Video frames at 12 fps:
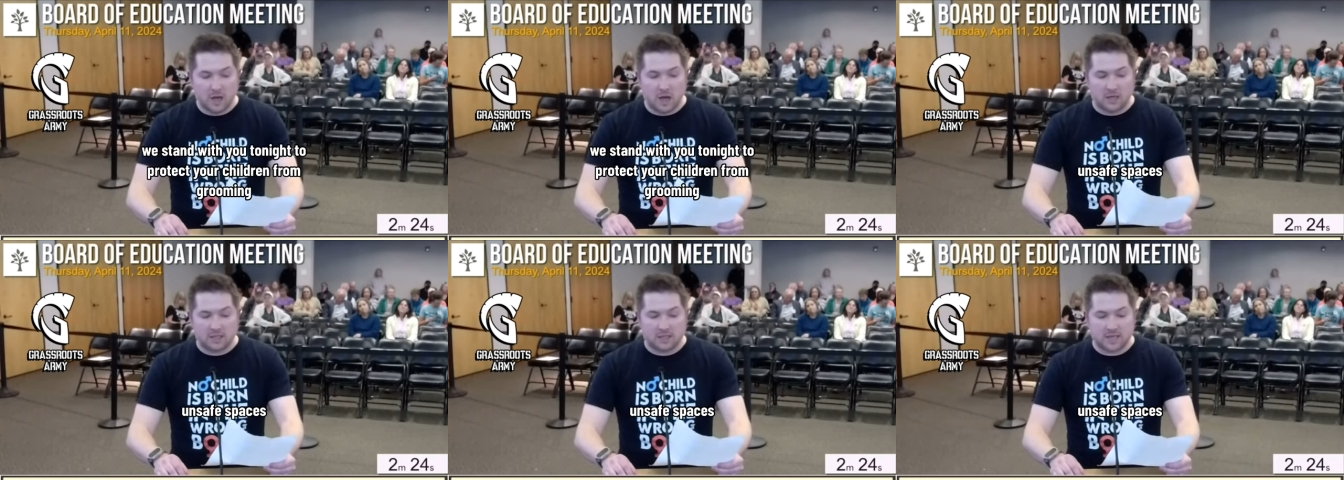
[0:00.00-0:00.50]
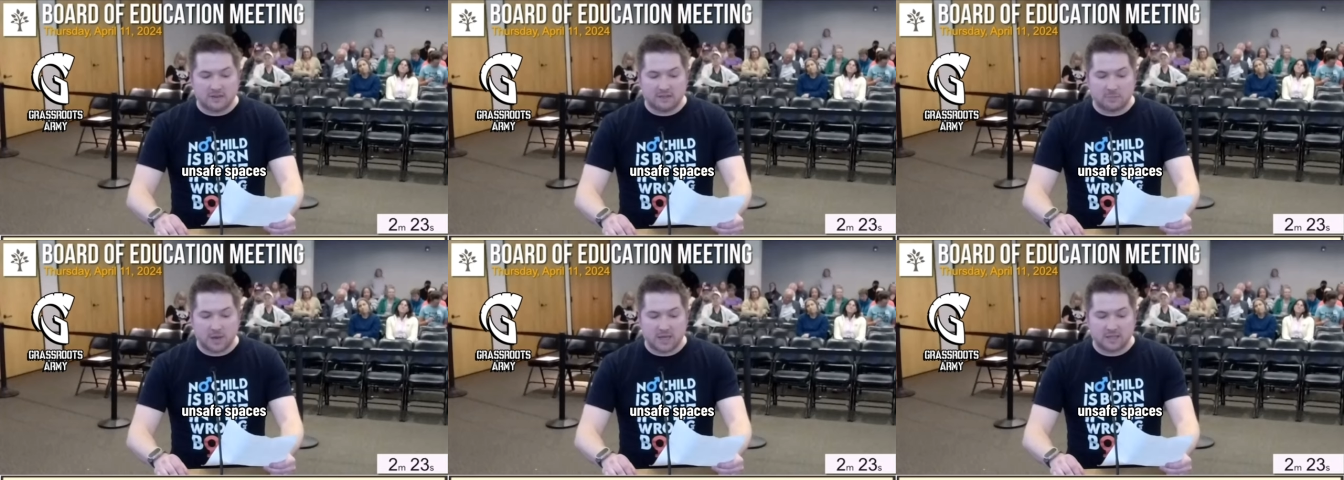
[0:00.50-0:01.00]
unsafe
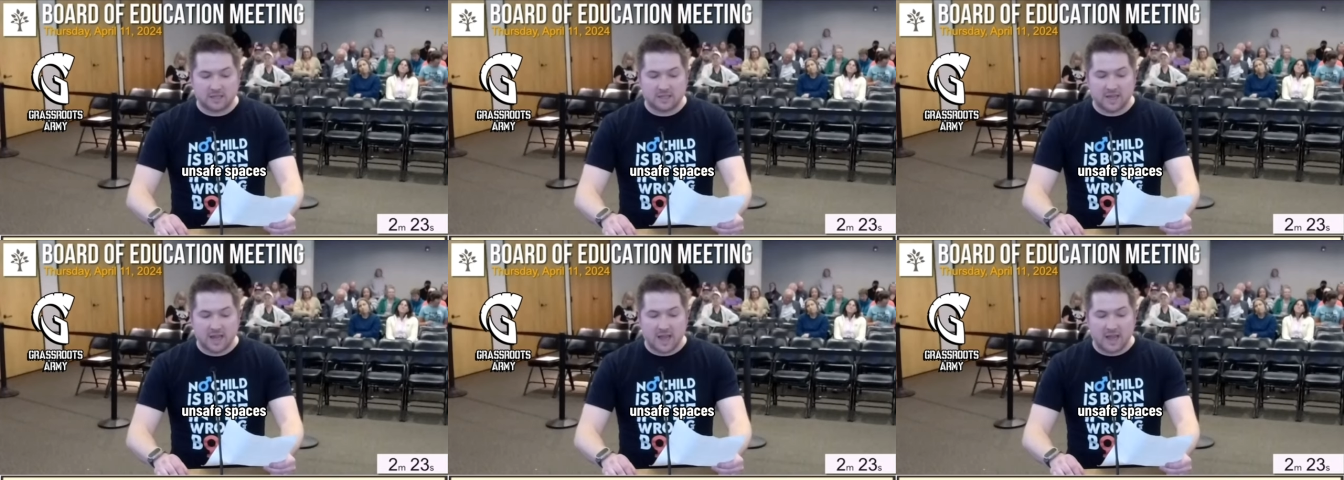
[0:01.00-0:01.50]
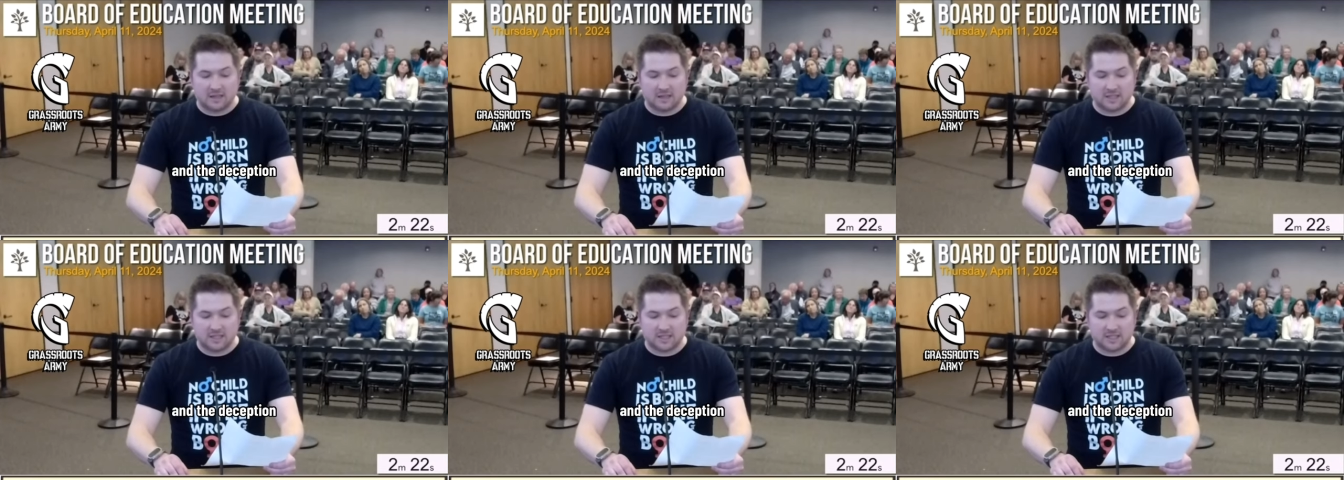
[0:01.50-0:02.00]
spaces, and
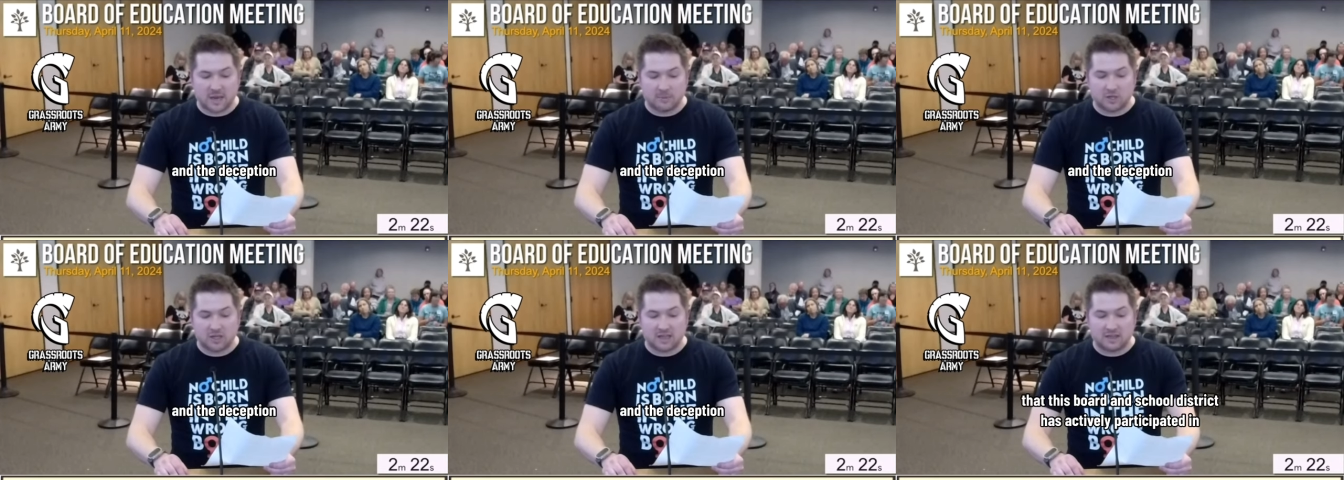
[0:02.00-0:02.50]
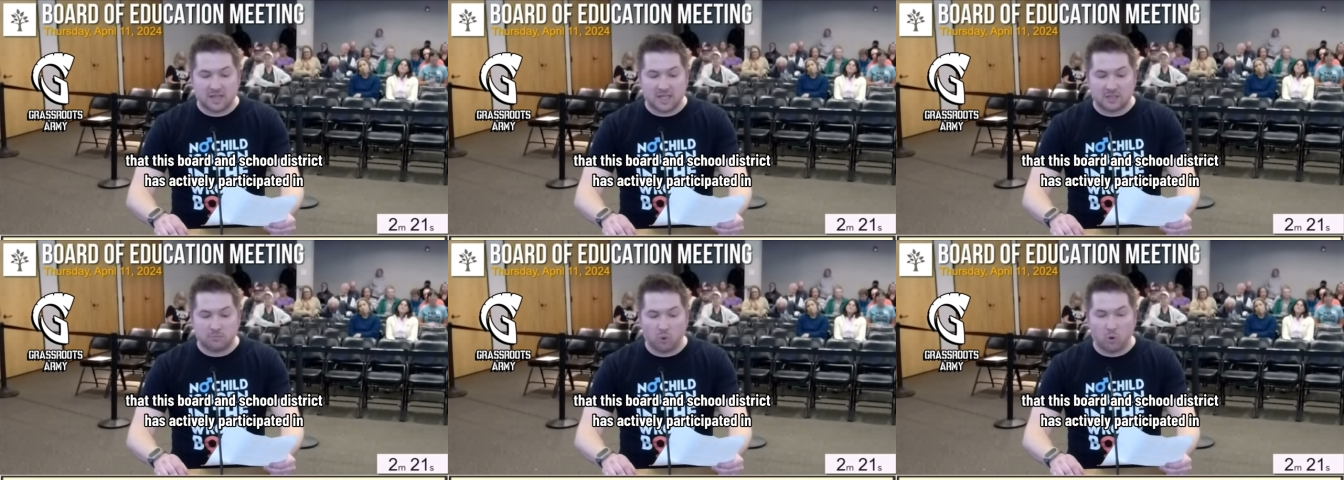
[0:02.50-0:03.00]
the deception that
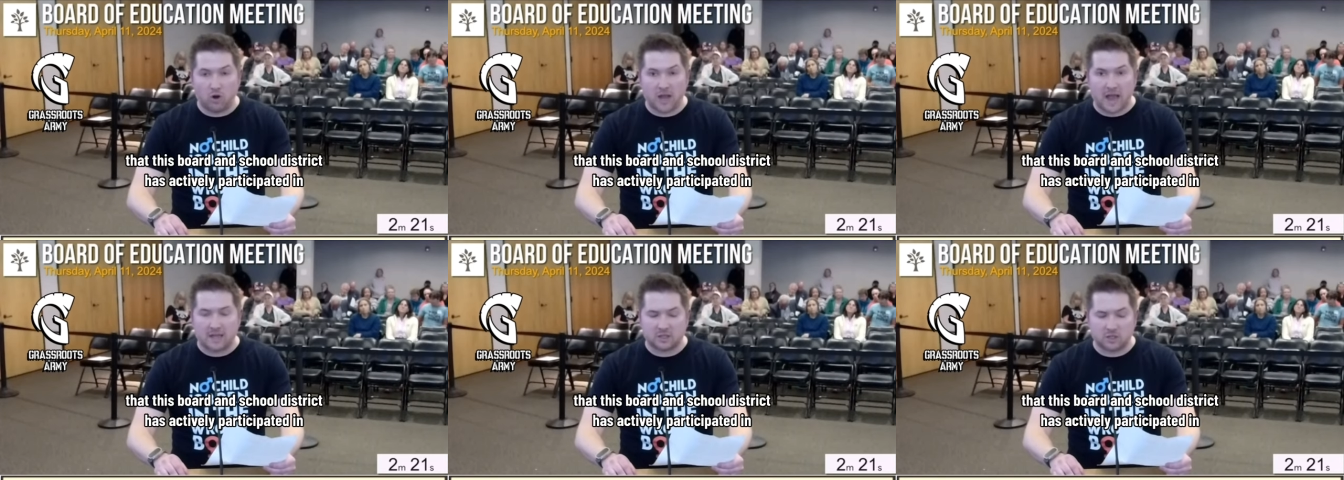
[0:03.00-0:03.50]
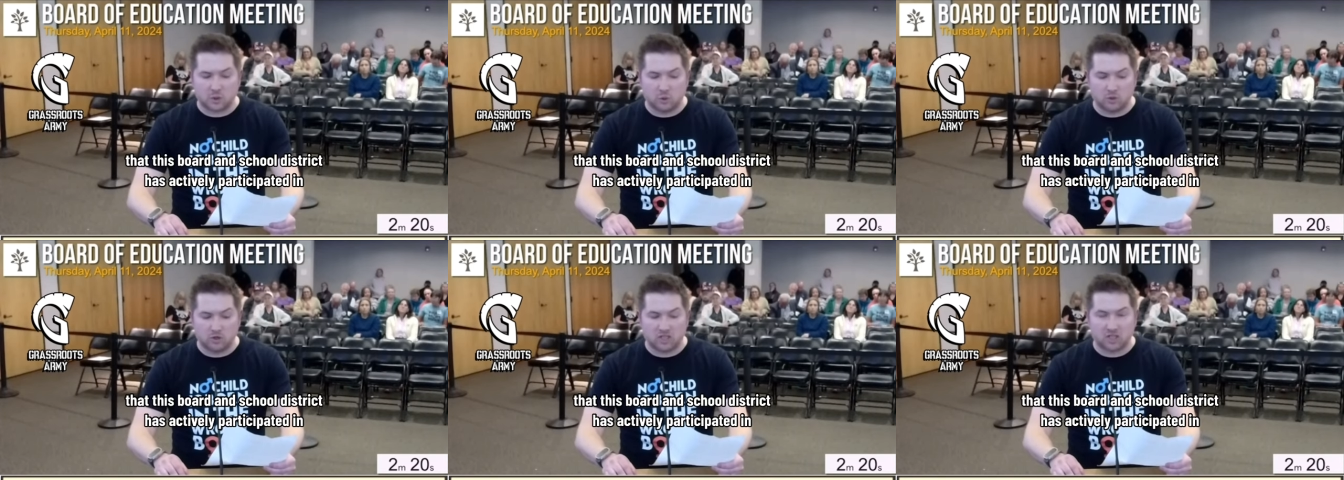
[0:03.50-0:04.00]
this board and
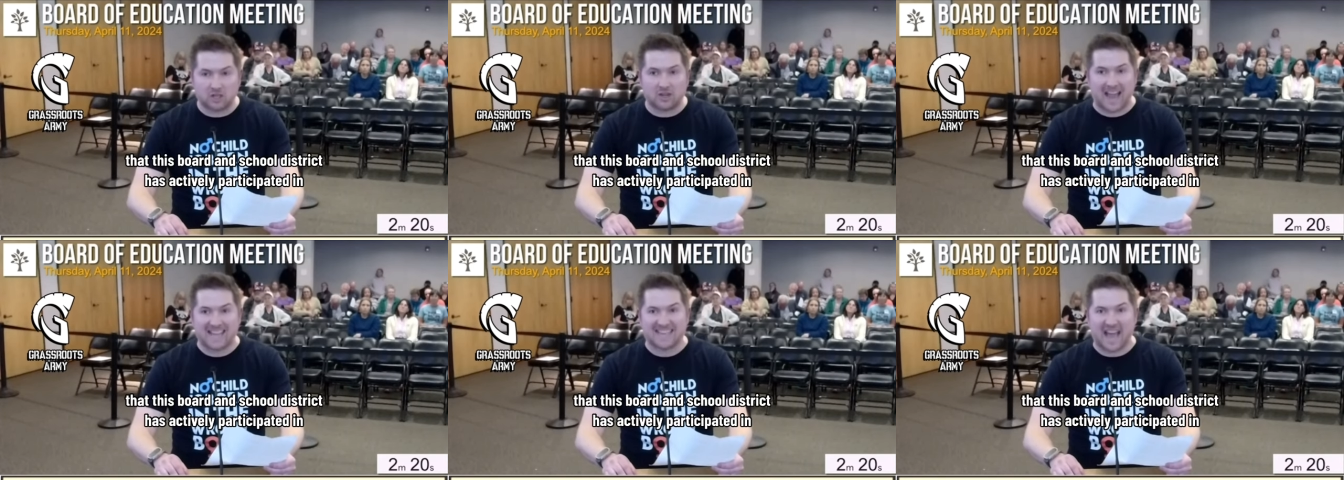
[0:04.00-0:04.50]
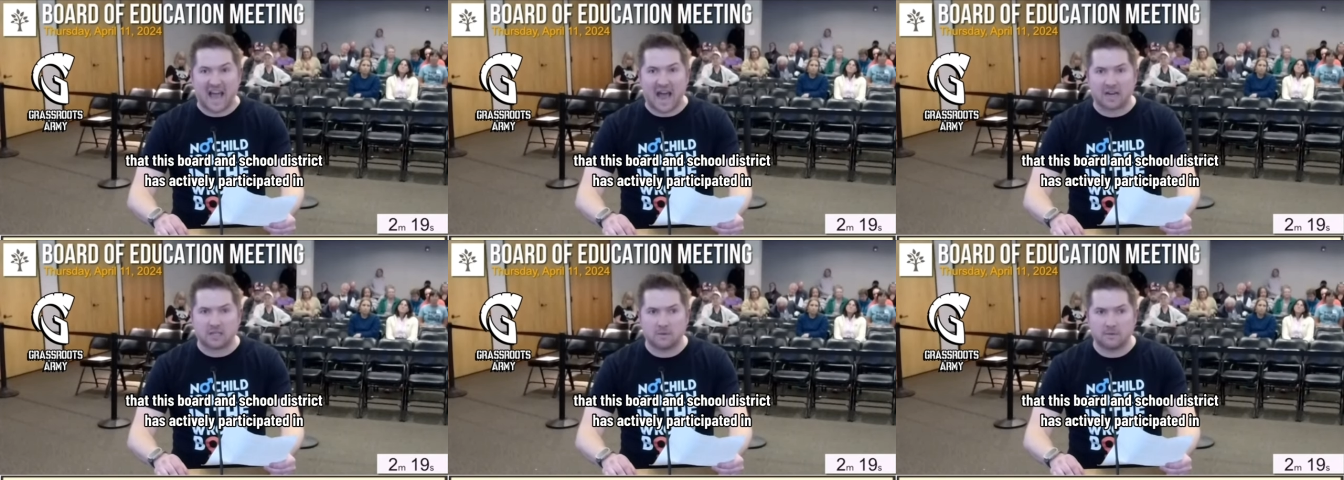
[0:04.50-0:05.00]
school district has
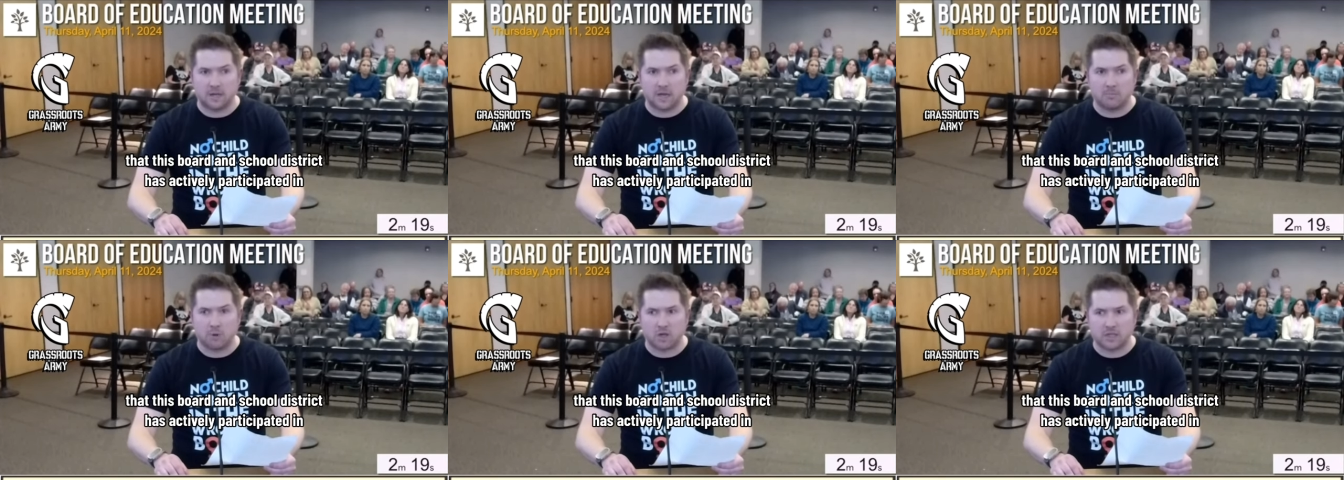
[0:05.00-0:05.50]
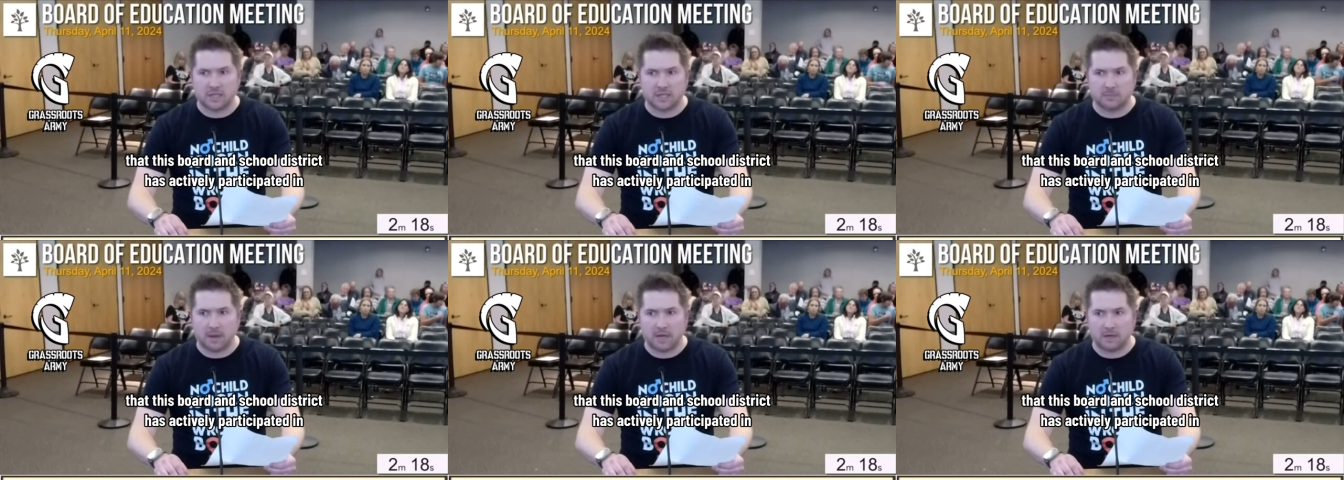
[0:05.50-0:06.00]
actively
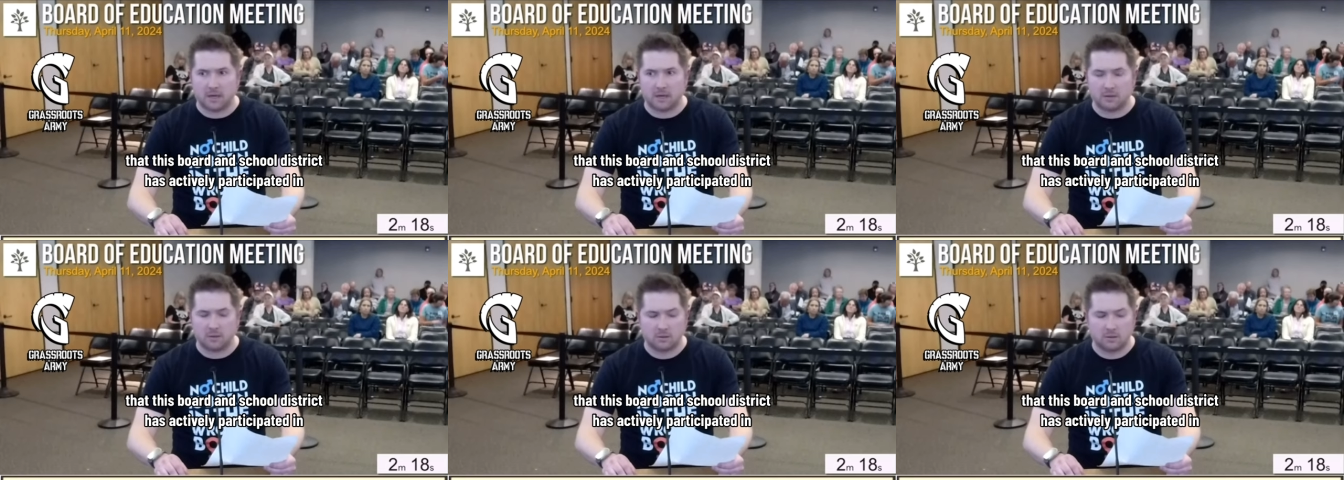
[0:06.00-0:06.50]
participated in.